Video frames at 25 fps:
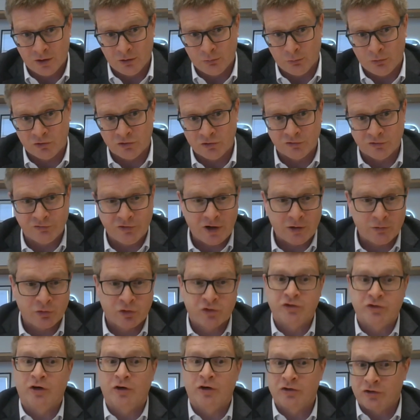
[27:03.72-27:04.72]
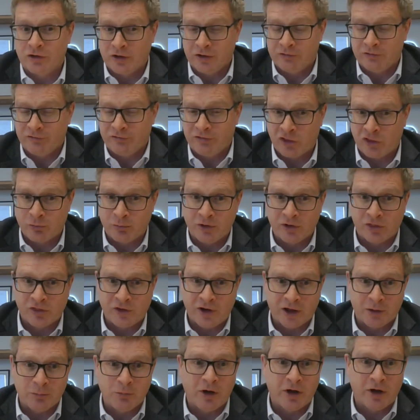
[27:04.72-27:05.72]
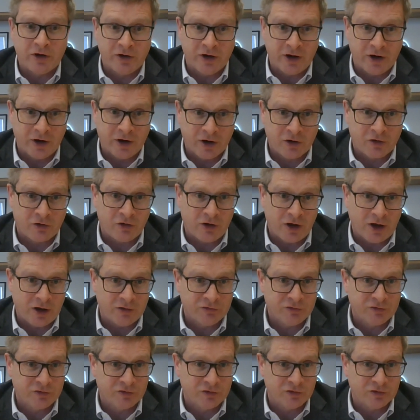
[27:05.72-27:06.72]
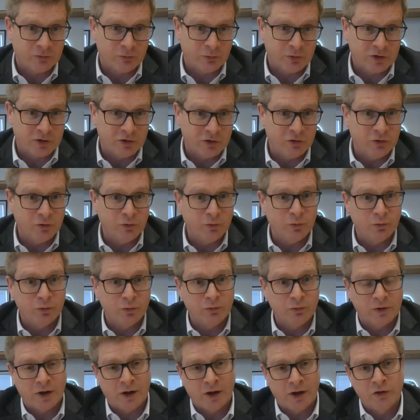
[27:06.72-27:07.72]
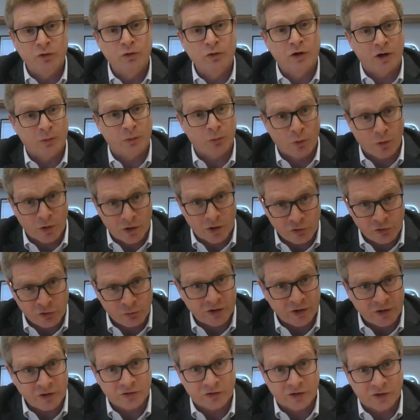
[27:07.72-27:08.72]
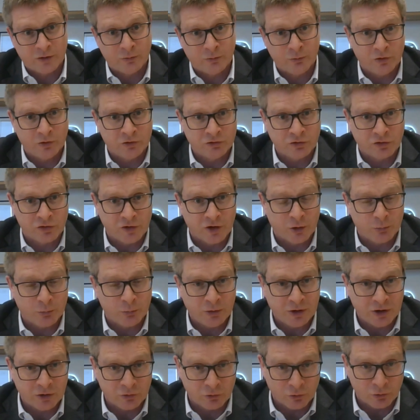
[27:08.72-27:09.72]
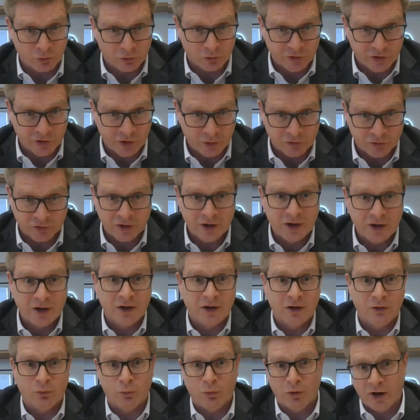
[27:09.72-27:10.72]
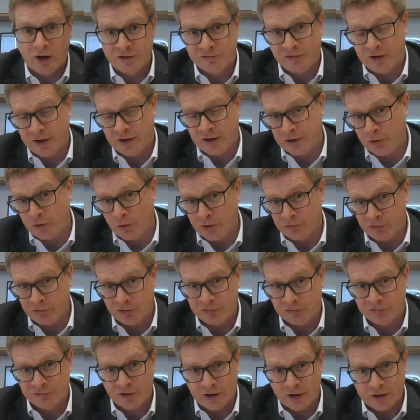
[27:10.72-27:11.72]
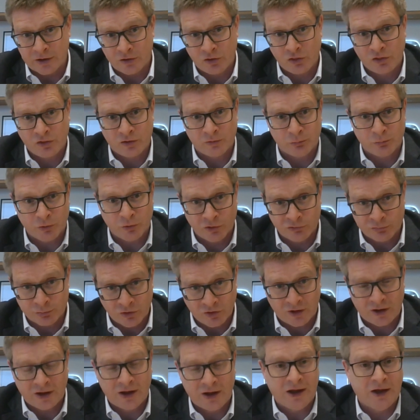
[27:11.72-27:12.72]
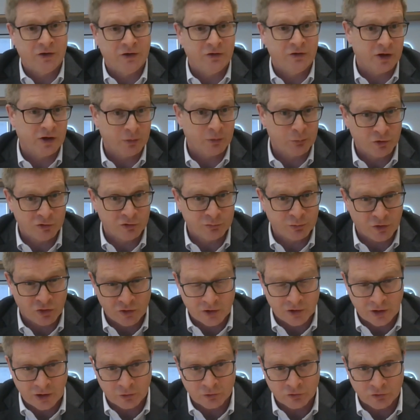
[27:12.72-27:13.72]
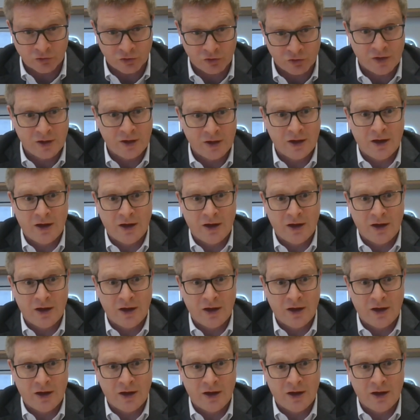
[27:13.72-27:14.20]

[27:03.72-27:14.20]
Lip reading: which involves structural investments like modern aircraft with a new Club World suite, which is now being rolled out, Wi-Fi on all of our flights, improvements in catering, improvements in lounges.